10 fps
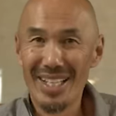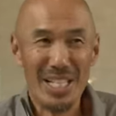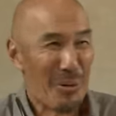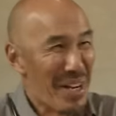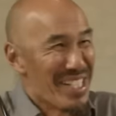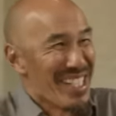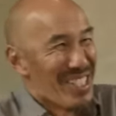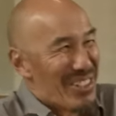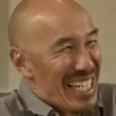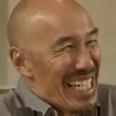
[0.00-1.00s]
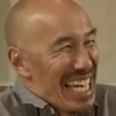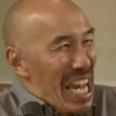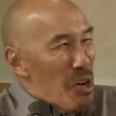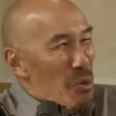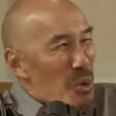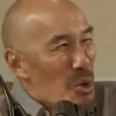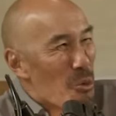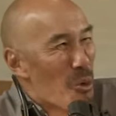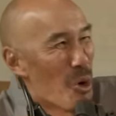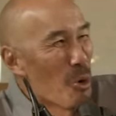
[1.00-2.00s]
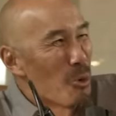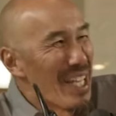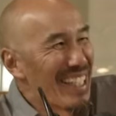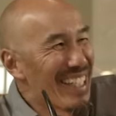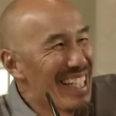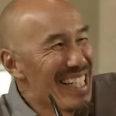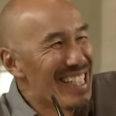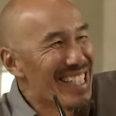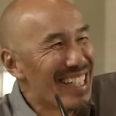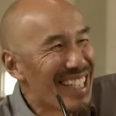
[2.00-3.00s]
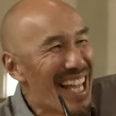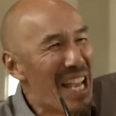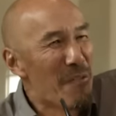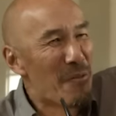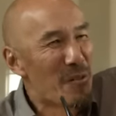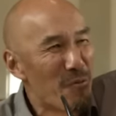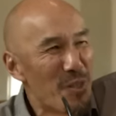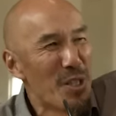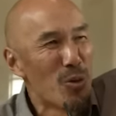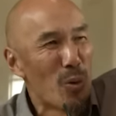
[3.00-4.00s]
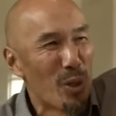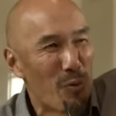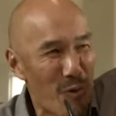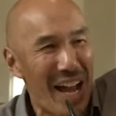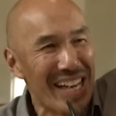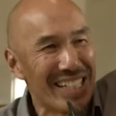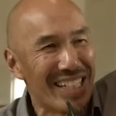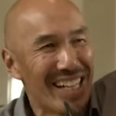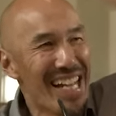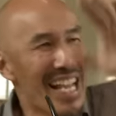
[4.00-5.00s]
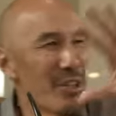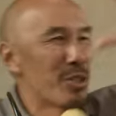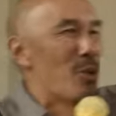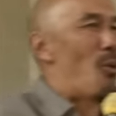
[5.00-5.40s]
And that's why he says there's a narrow road that leads to life and few will find it. And there's